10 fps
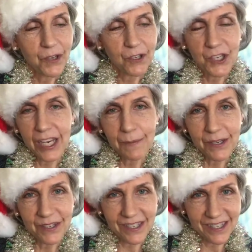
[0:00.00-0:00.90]
your team
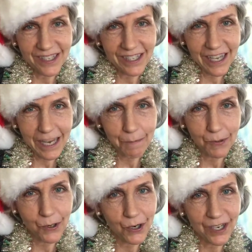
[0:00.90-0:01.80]
is
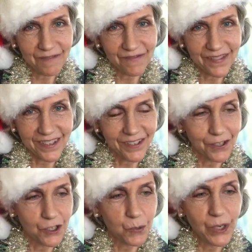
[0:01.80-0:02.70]
asleep or,
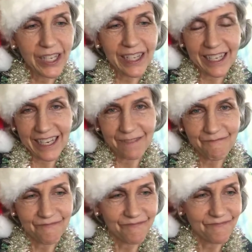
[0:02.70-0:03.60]
or dwindling,
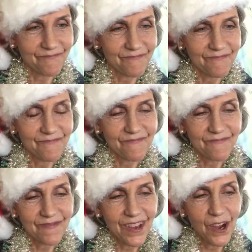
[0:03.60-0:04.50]

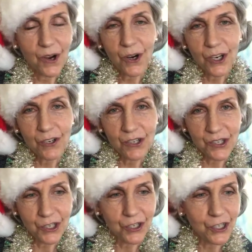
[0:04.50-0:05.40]
or you're
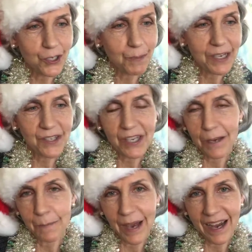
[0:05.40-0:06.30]
discouraged by
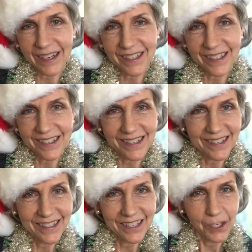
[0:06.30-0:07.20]
setbacks,
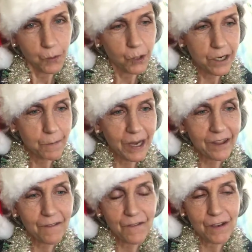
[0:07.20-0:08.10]
worried
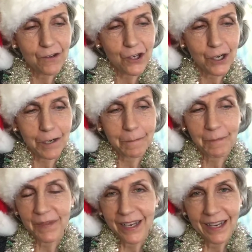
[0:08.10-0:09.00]
about the future,
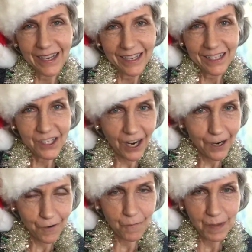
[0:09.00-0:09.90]

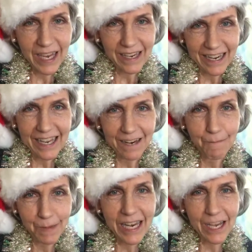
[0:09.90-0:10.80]
tired of being
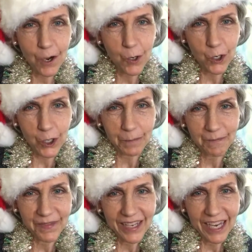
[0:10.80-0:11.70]
need, mediocre
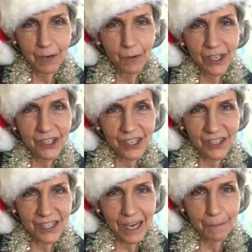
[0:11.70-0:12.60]
and want to
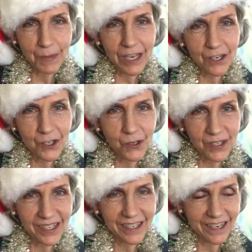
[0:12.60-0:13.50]
step into
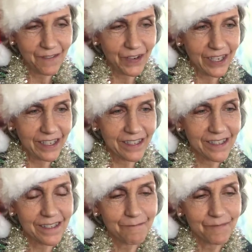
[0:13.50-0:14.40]

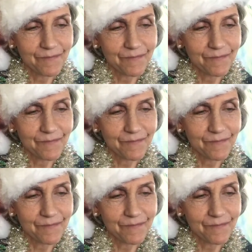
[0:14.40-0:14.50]
significance.